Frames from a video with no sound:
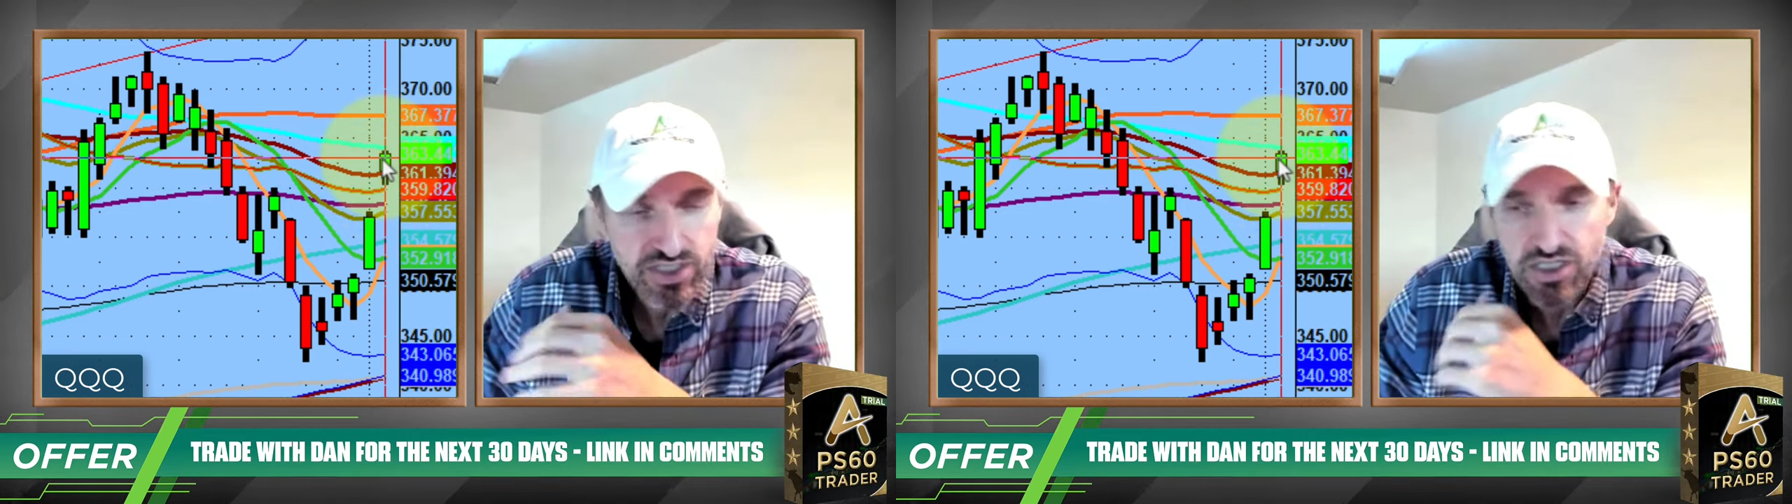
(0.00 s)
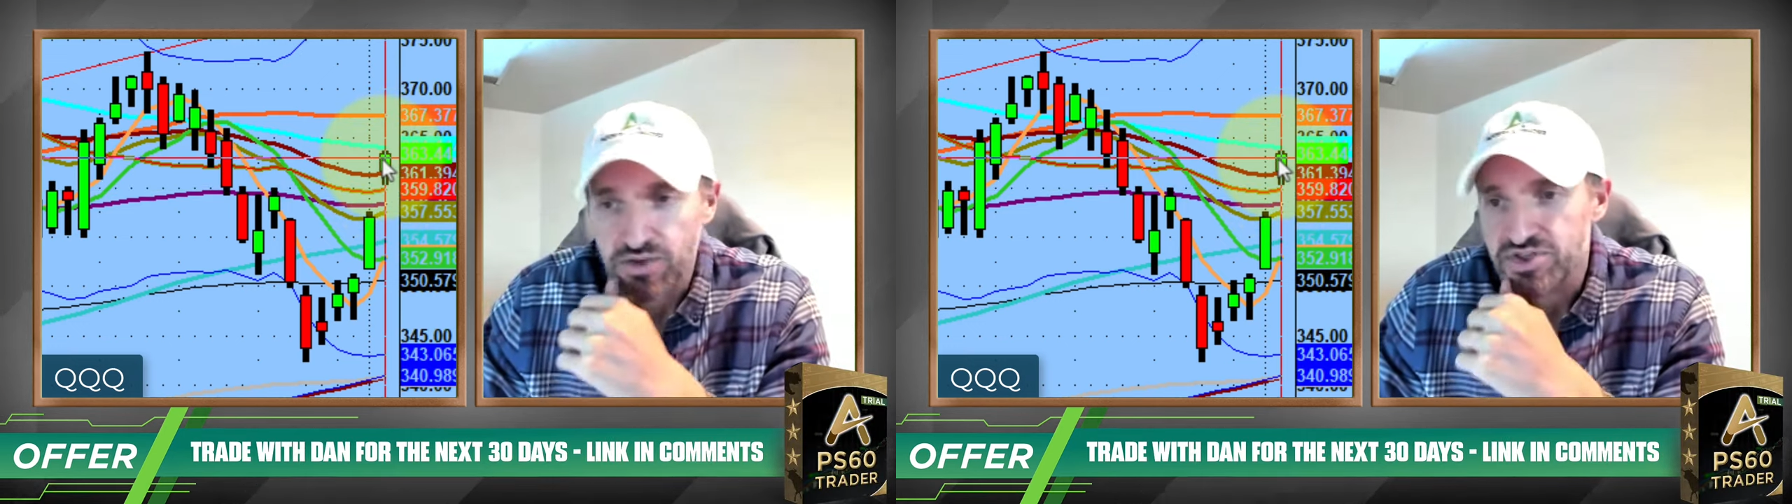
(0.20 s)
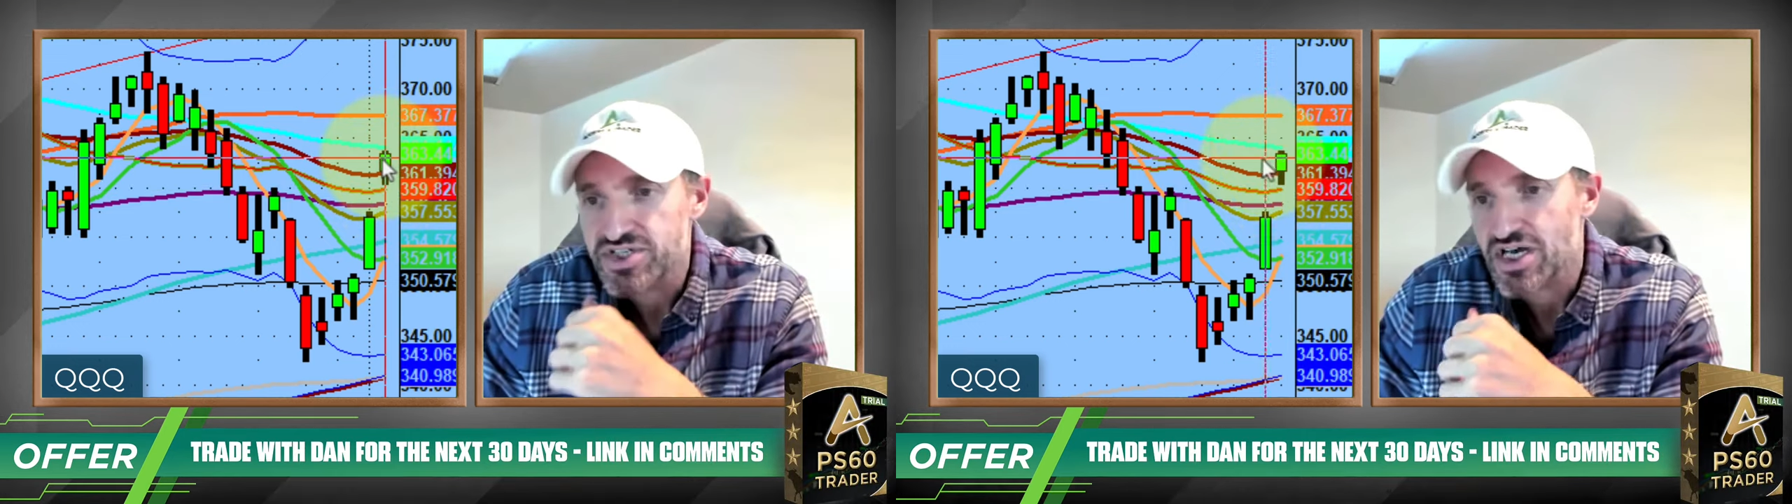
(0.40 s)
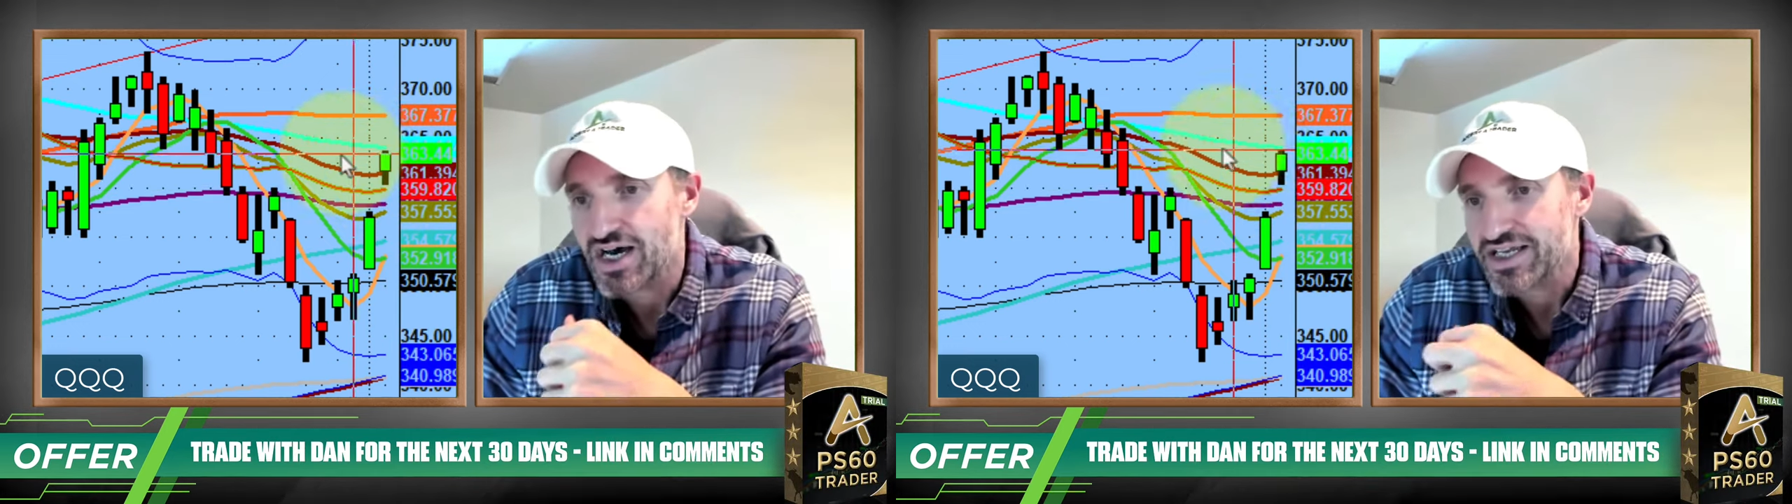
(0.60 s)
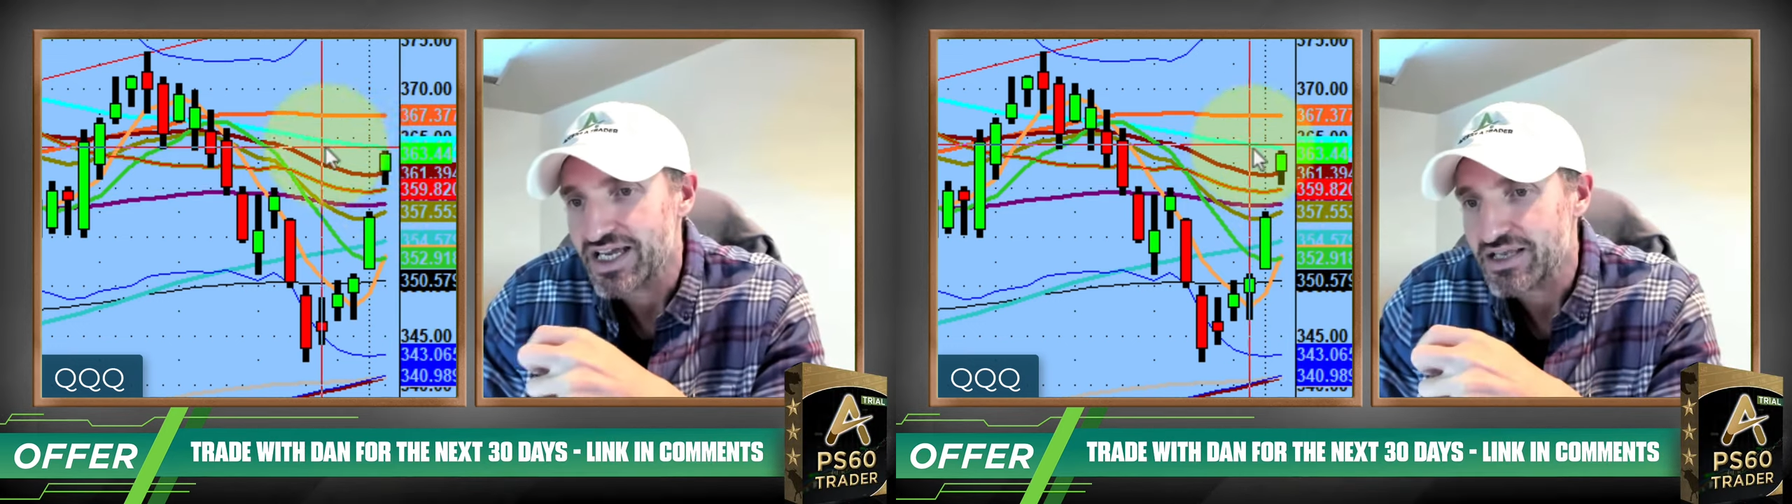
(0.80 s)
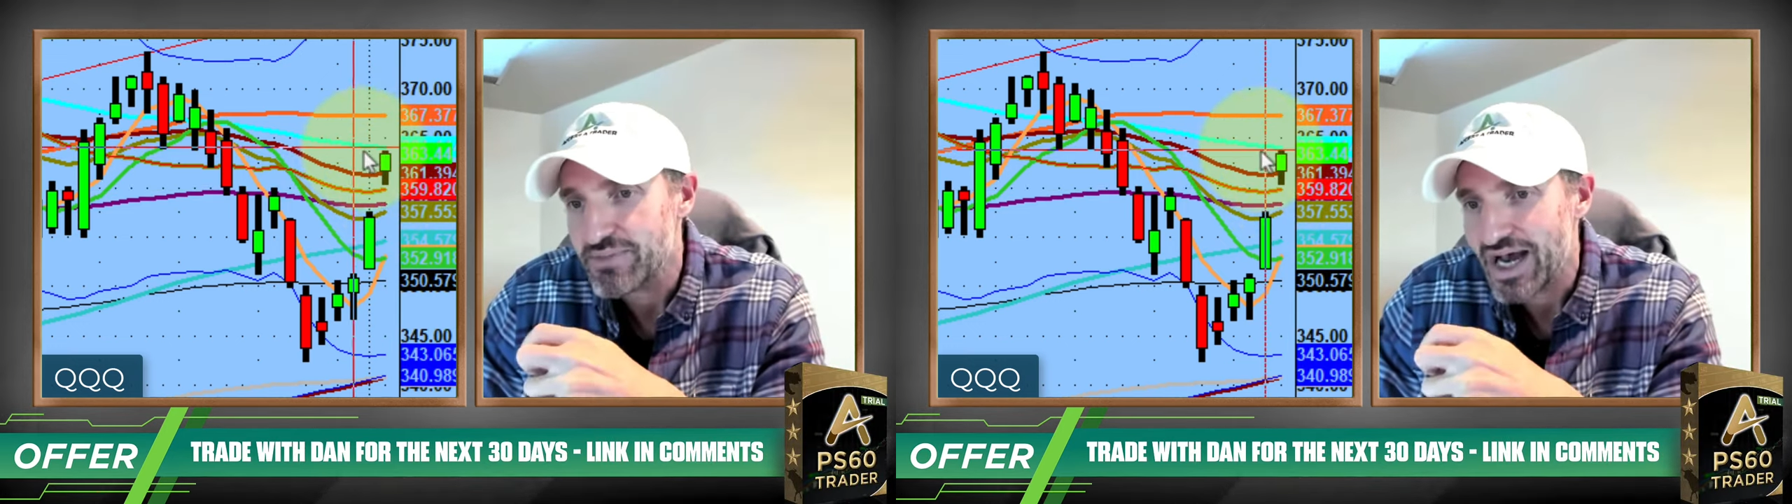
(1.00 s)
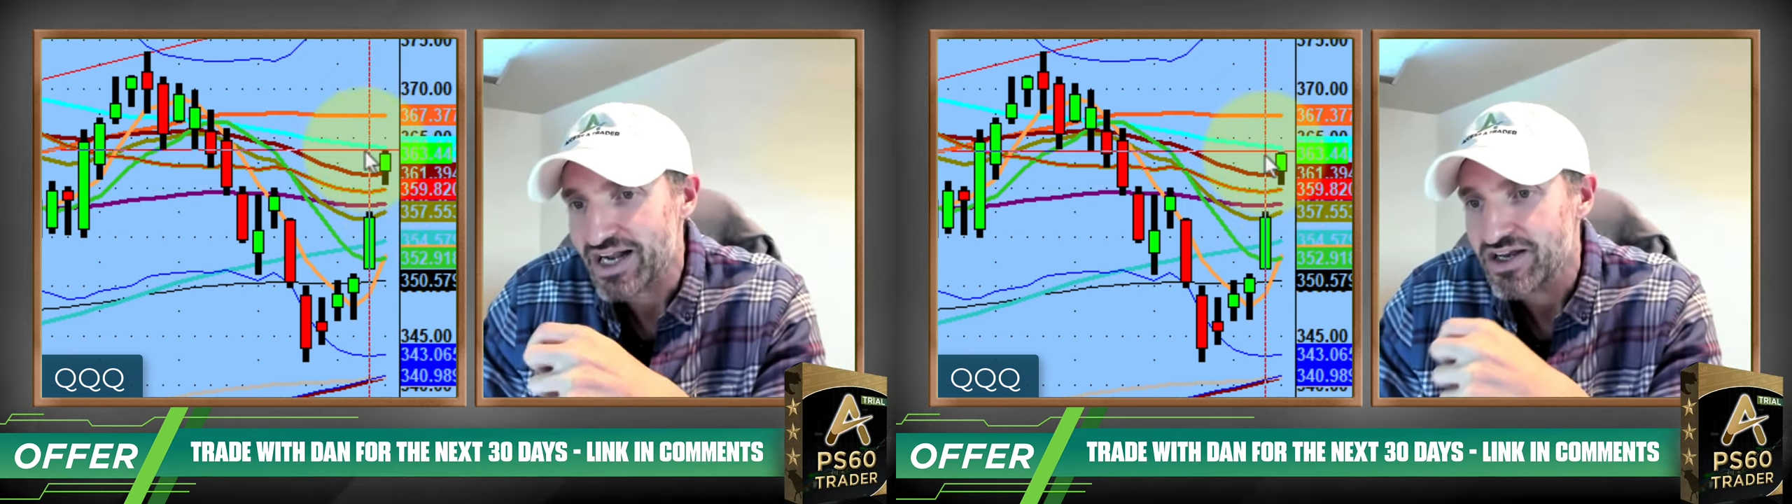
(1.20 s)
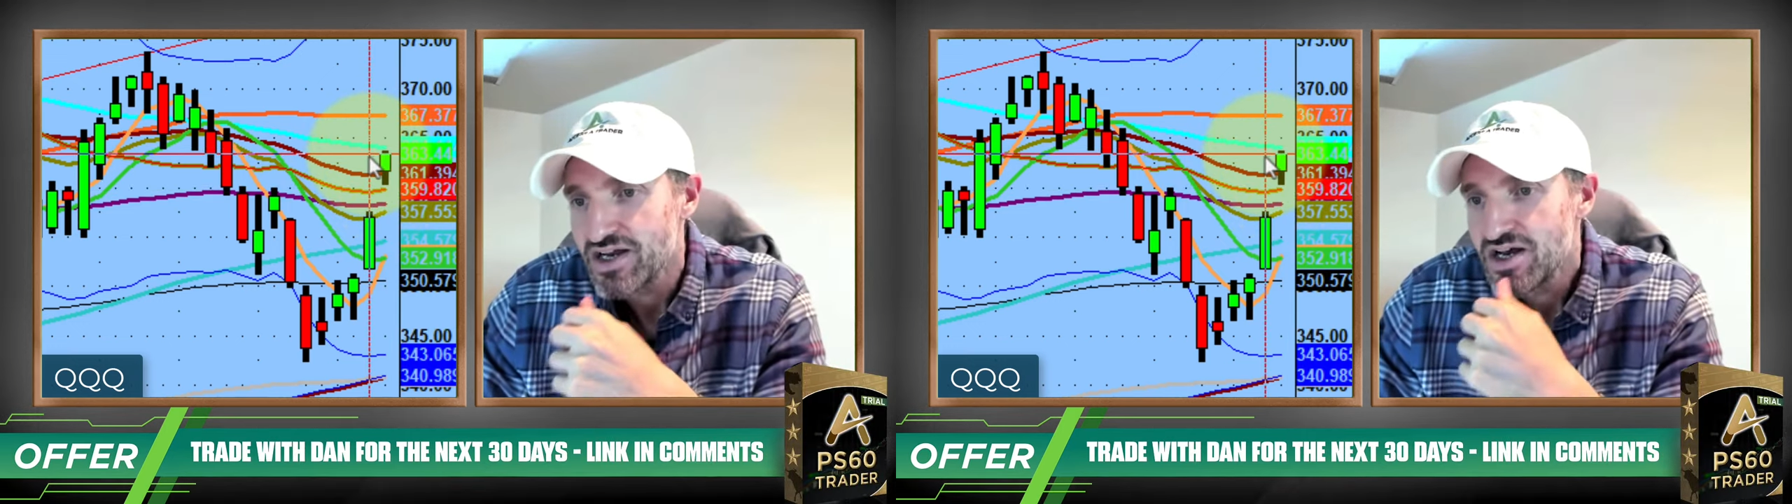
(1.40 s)
close uh, getting
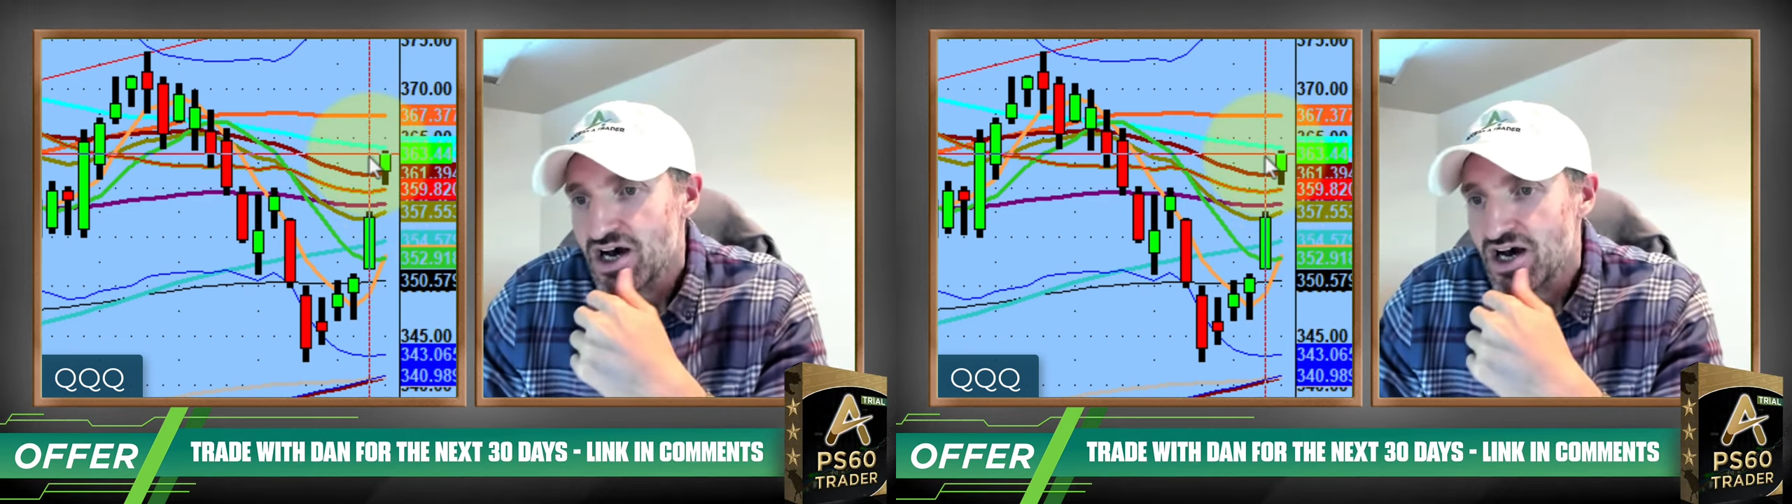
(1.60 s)
back